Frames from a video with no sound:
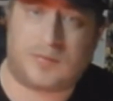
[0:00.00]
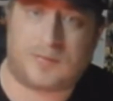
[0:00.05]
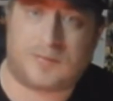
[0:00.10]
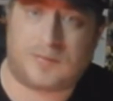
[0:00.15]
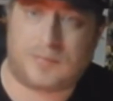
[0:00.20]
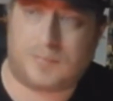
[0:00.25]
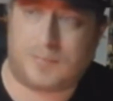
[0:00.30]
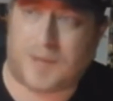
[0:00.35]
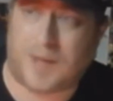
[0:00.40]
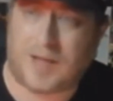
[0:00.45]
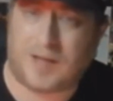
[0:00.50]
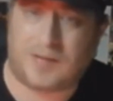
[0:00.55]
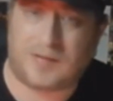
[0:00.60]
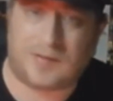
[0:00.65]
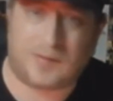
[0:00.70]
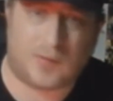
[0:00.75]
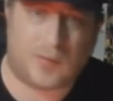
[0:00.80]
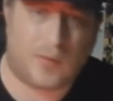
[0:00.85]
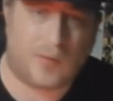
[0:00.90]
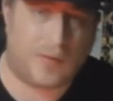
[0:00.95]

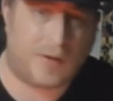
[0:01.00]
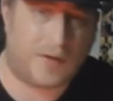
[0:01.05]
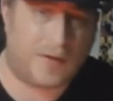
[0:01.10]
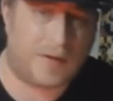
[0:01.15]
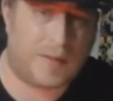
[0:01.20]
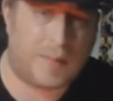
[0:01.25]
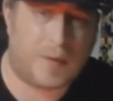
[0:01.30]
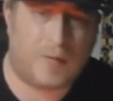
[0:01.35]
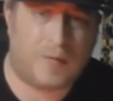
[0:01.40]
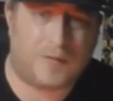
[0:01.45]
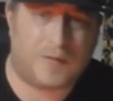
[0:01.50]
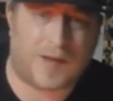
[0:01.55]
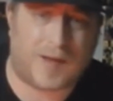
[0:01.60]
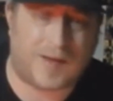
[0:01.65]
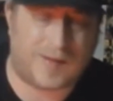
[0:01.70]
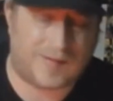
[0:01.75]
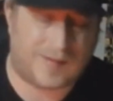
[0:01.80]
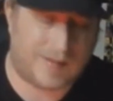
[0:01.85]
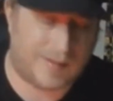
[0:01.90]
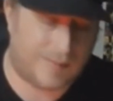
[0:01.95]
matches on, and they're both tag
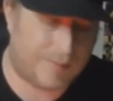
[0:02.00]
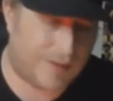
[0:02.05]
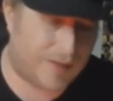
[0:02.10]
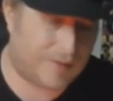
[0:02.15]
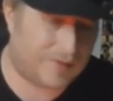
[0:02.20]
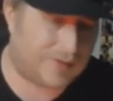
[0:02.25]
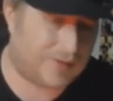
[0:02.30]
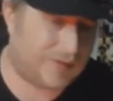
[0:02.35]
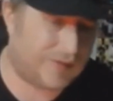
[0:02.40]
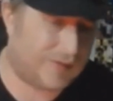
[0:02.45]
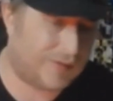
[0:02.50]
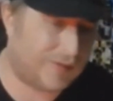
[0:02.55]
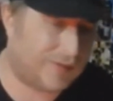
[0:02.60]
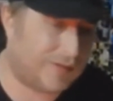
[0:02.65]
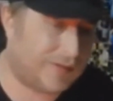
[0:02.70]
team matches.